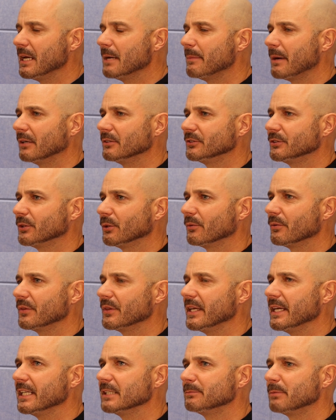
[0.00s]
about certain
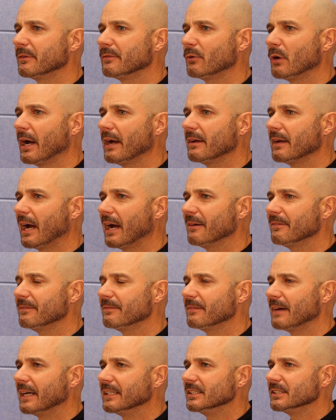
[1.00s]
things before
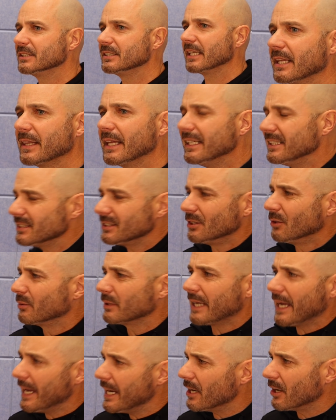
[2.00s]
I just think they just don't
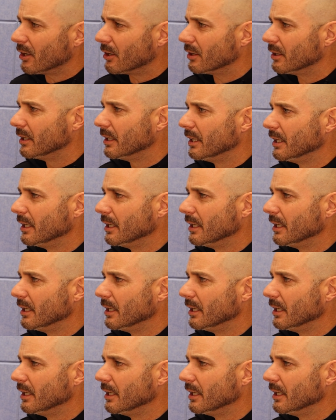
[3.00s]
care.